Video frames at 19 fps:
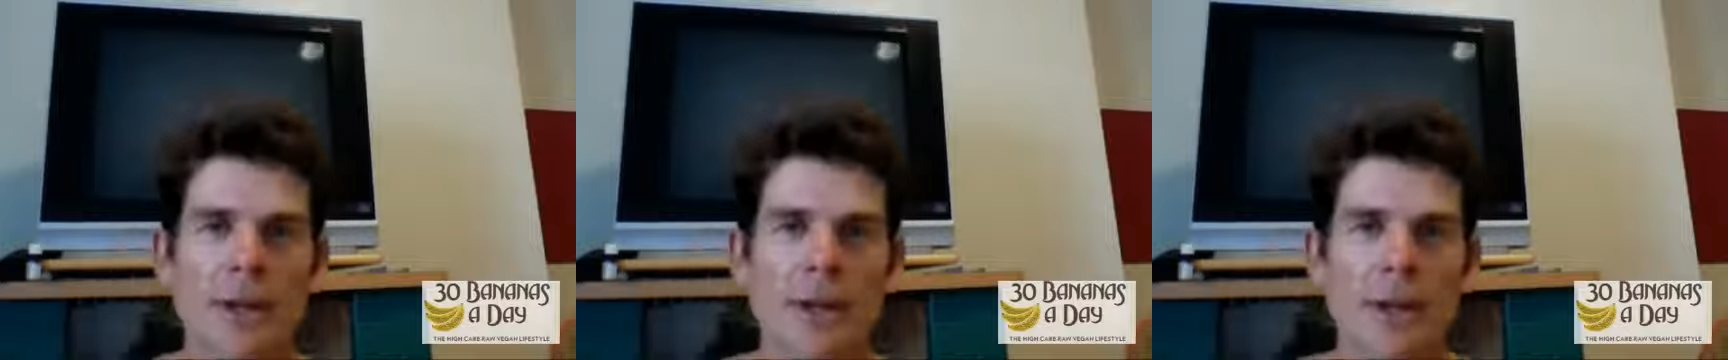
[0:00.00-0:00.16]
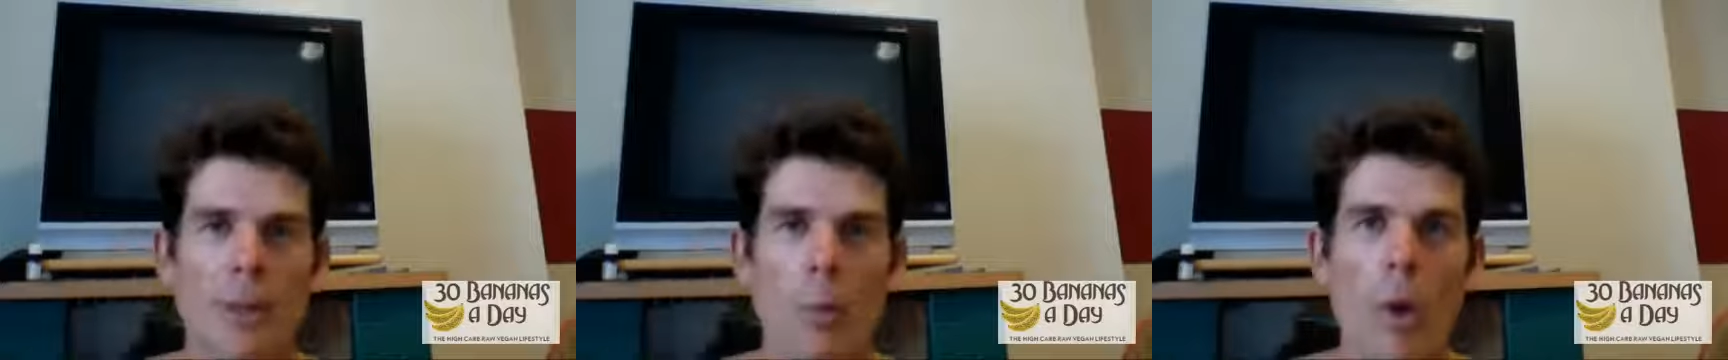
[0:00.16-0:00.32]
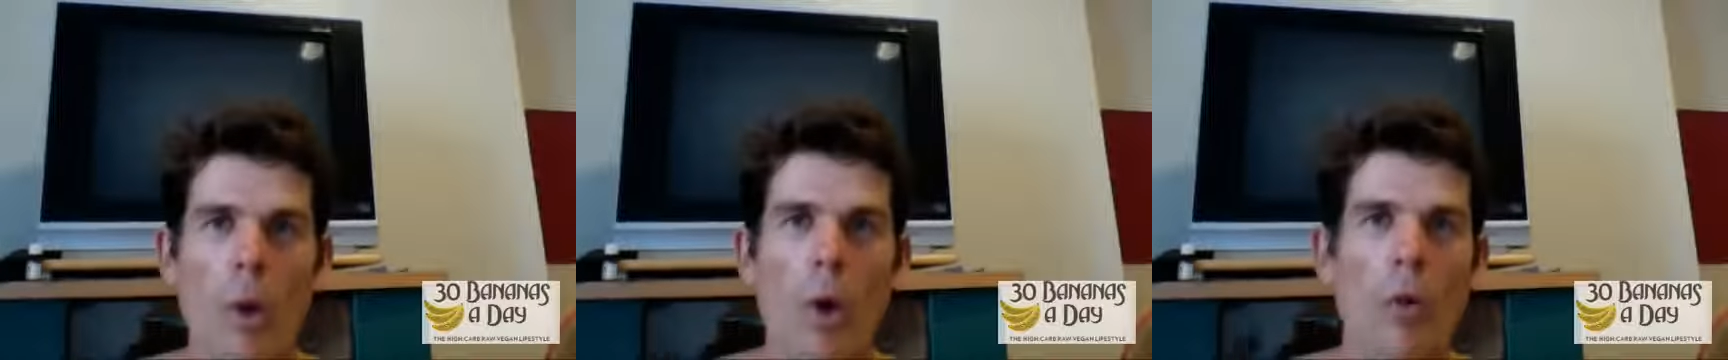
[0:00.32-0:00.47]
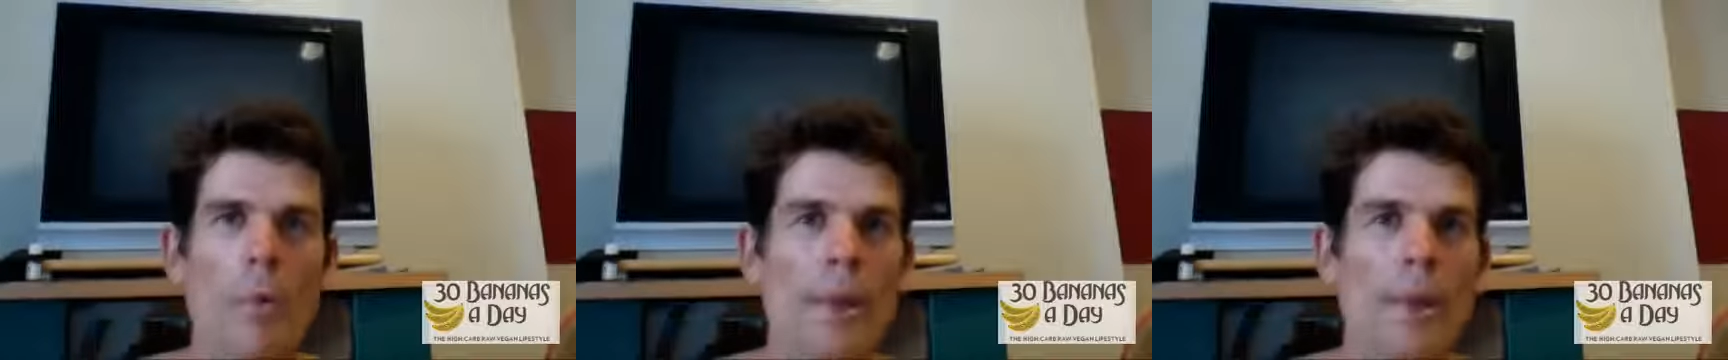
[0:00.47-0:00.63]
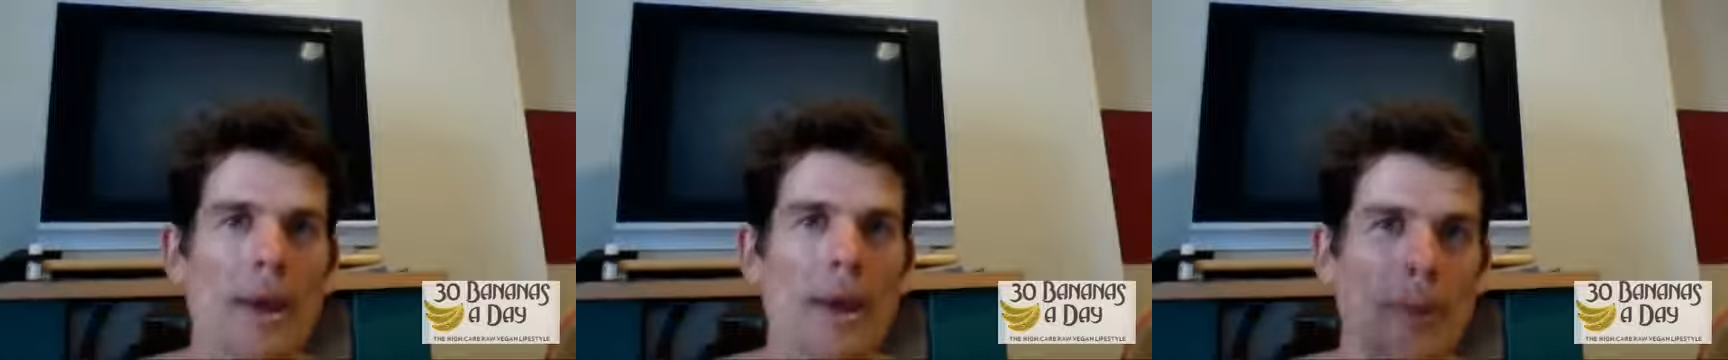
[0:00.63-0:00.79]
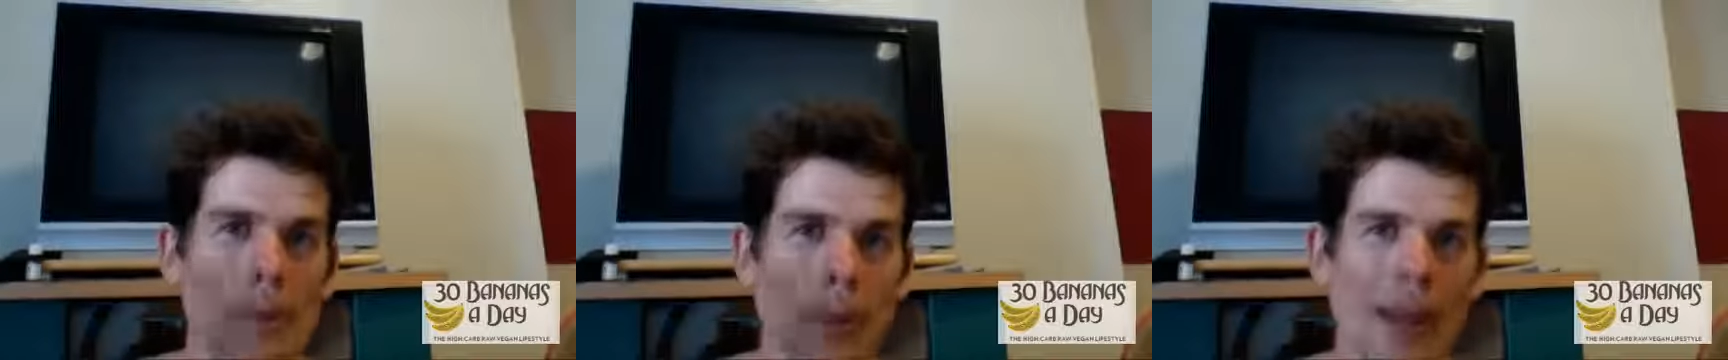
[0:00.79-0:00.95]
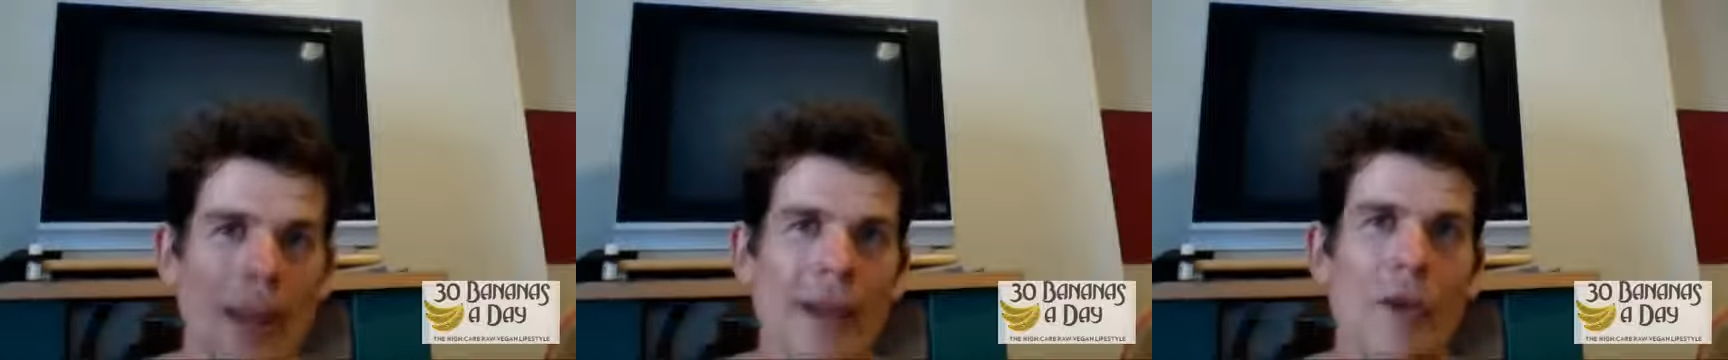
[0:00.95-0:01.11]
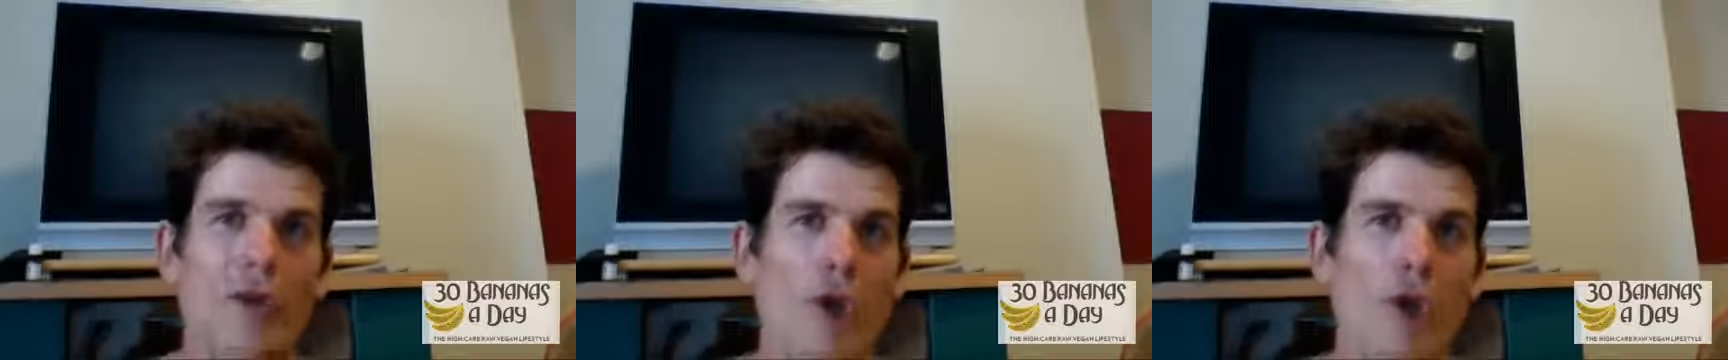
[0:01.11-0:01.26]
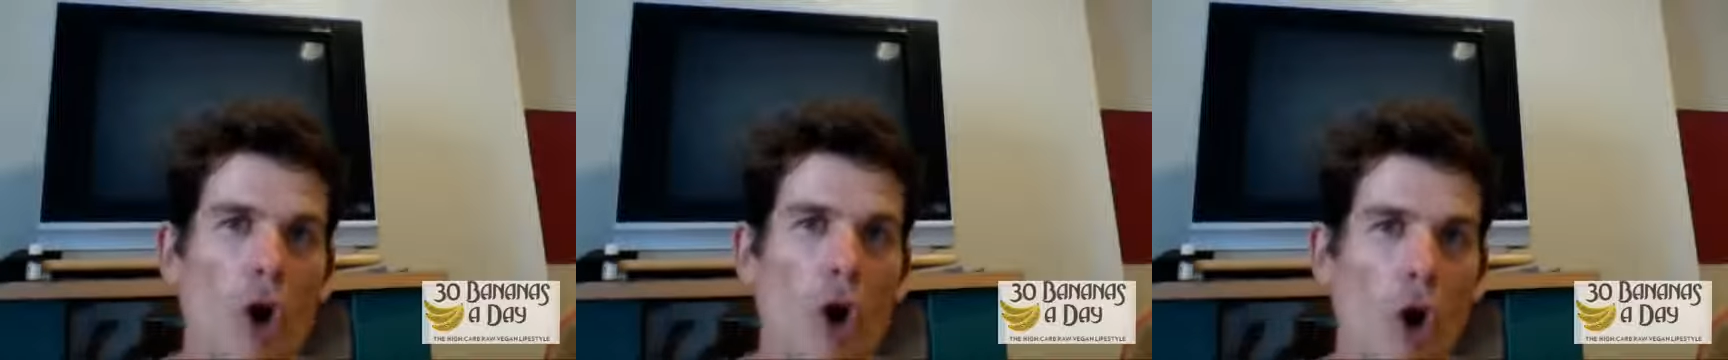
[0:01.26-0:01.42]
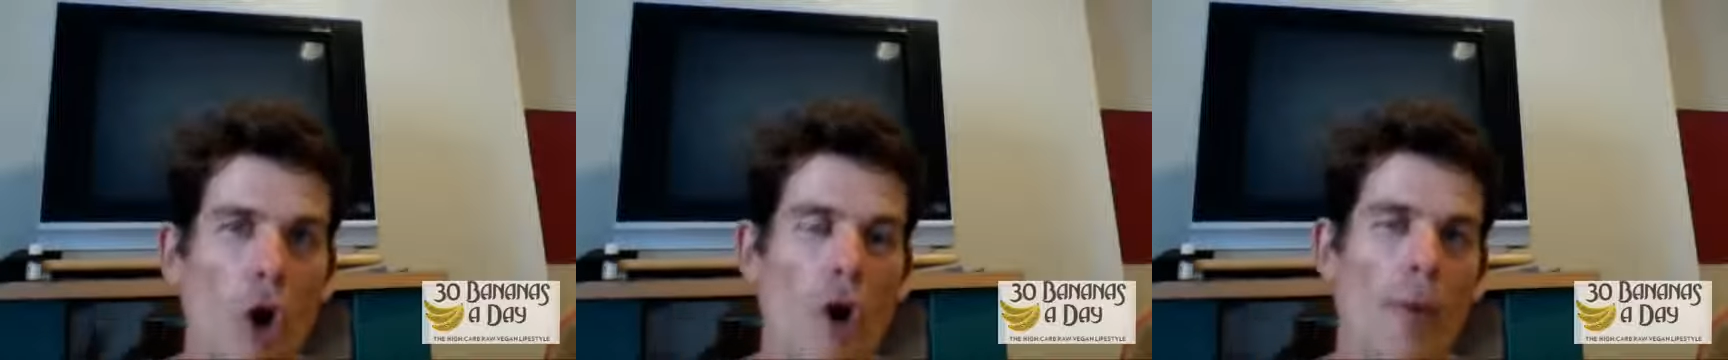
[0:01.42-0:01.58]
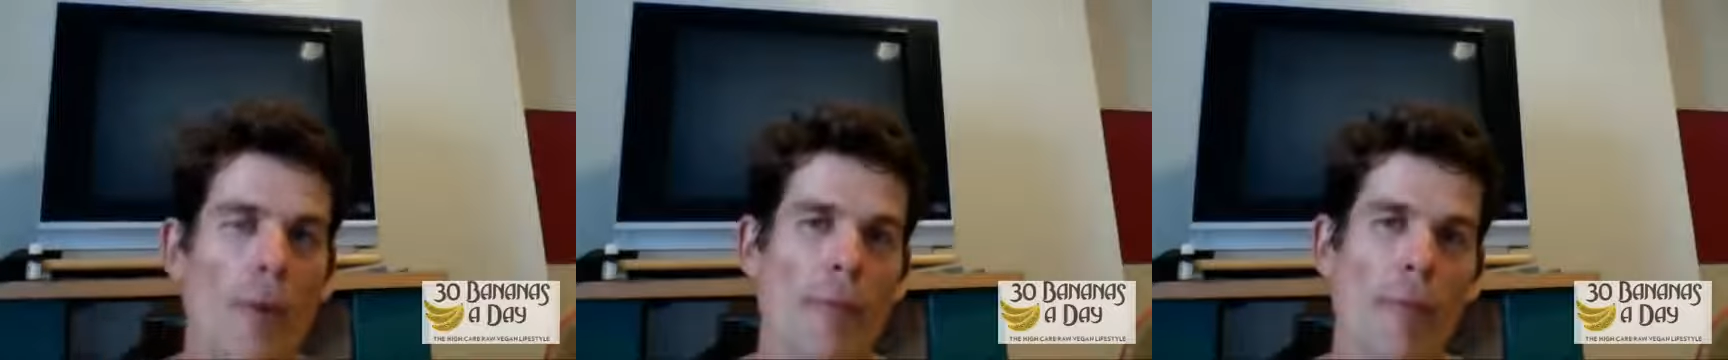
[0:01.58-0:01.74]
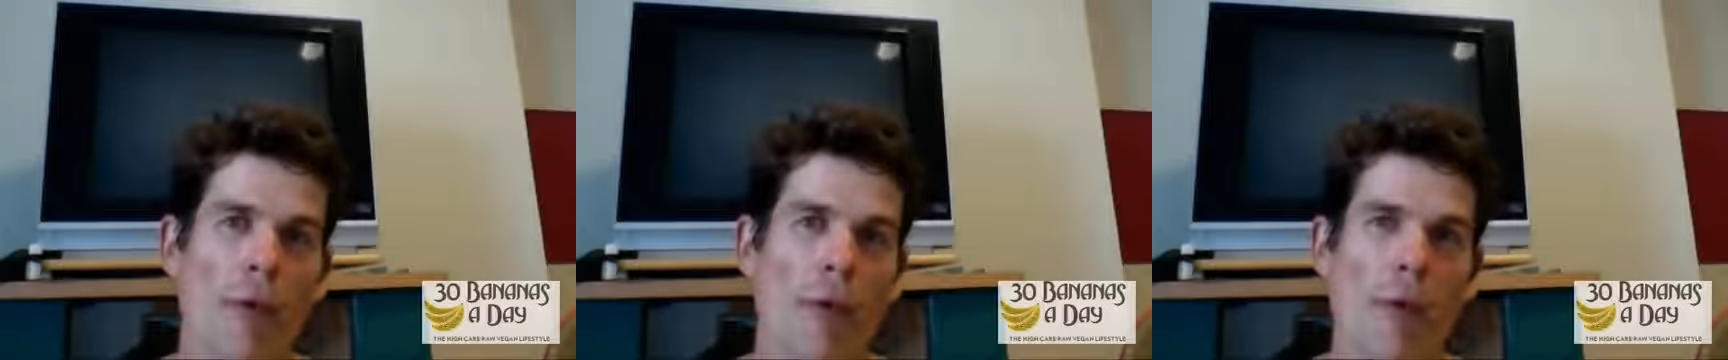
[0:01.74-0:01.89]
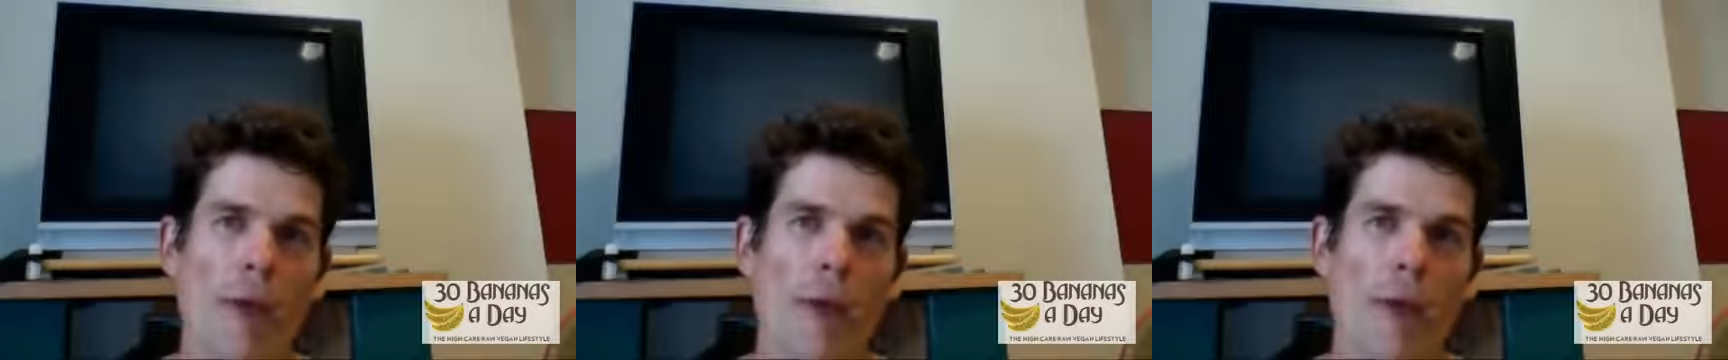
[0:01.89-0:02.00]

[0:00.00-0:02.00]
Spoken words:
What would be a better term for